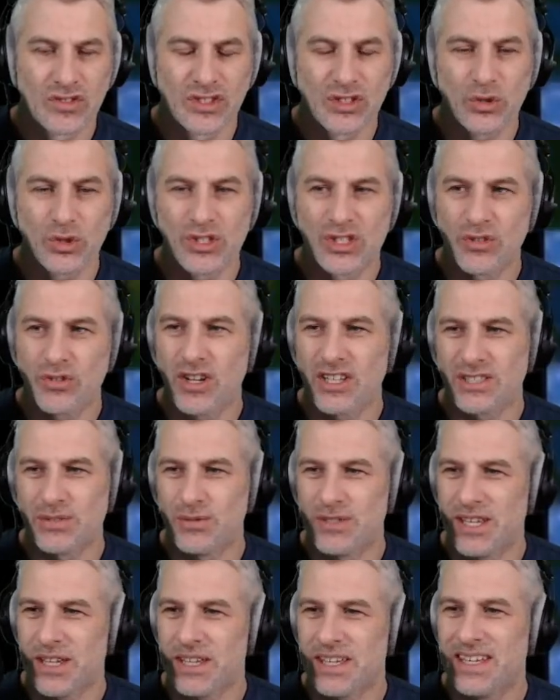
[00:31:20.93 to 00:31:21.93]
Toys R
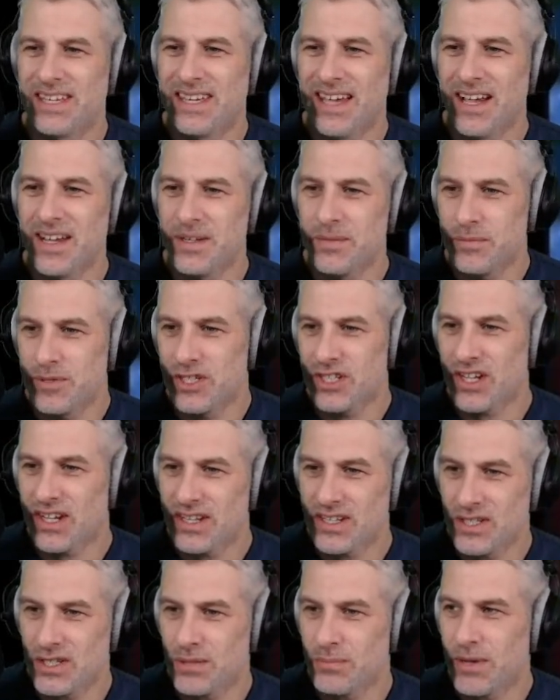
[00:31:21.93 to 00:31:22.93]
Us was a game
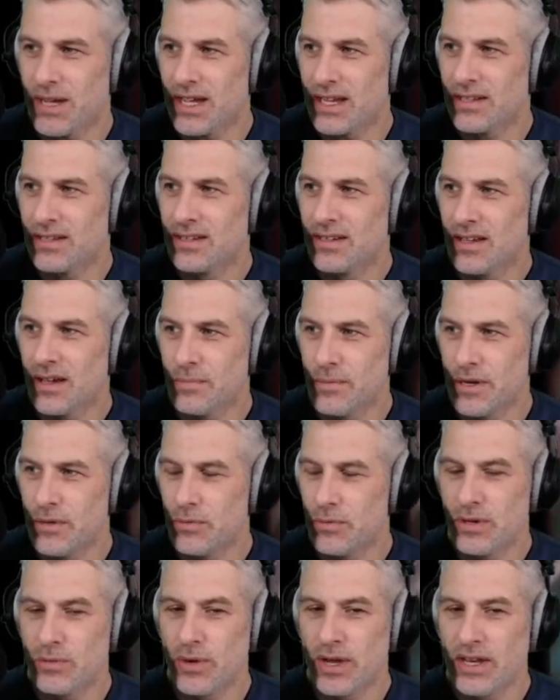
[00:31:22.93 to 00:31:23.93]
changer, man. I
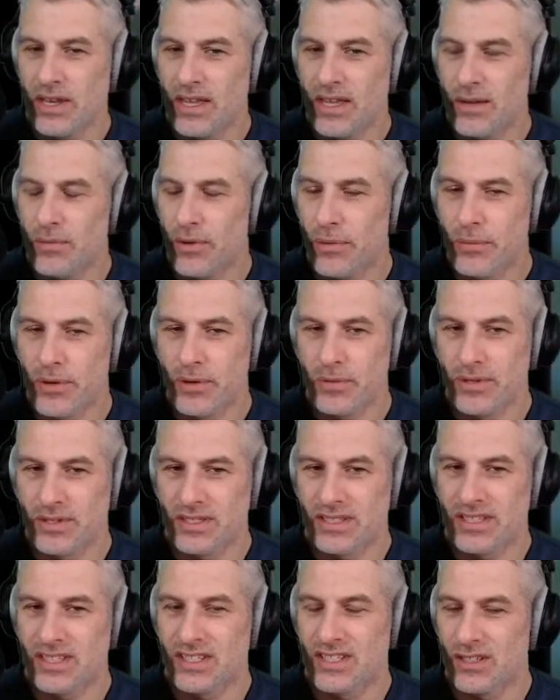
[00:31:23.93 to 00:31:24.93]
mean, we went there when we were
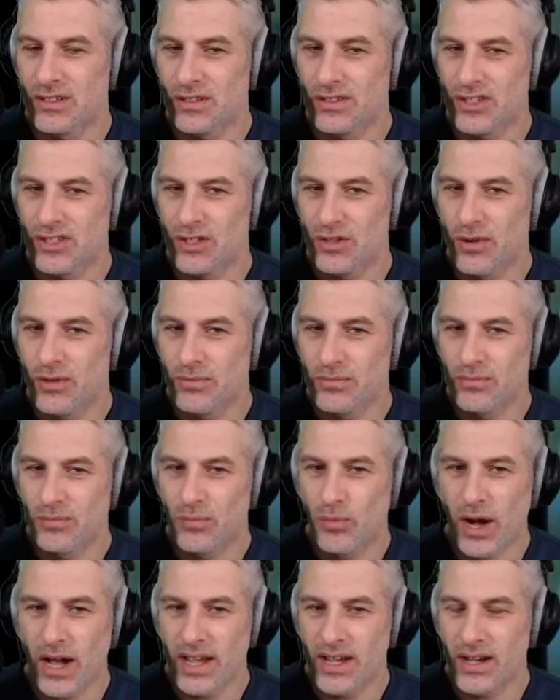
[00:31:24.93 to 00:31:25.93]
still too uh,
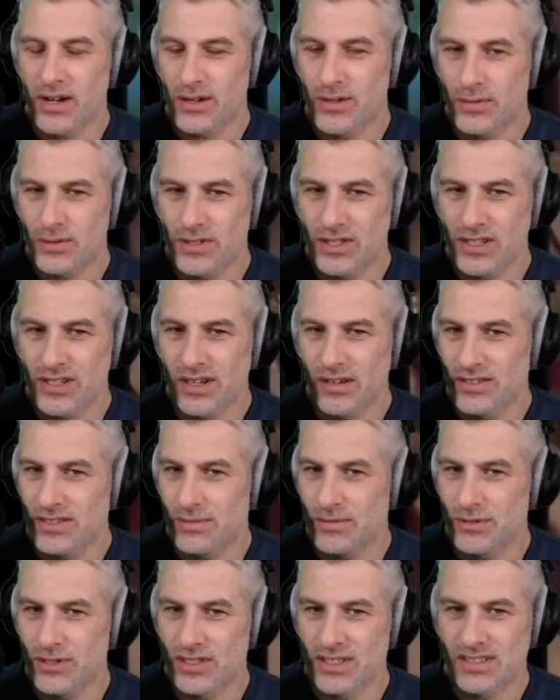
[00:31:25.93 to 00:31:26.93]
way old, you know,
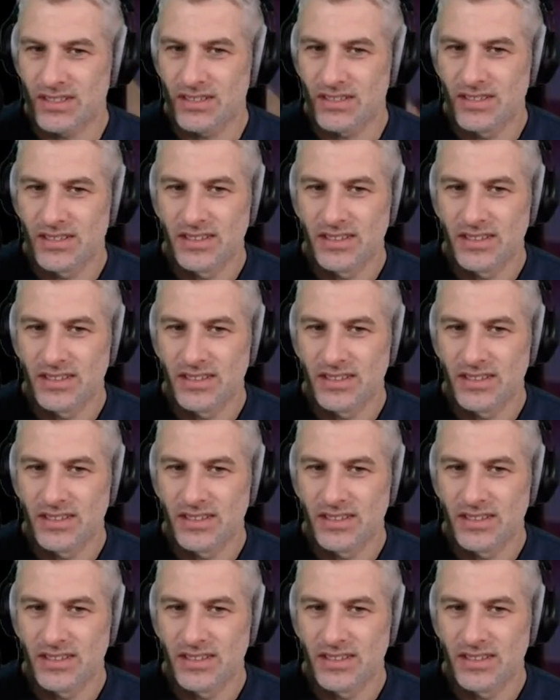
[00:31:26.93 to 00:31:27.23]
because it was just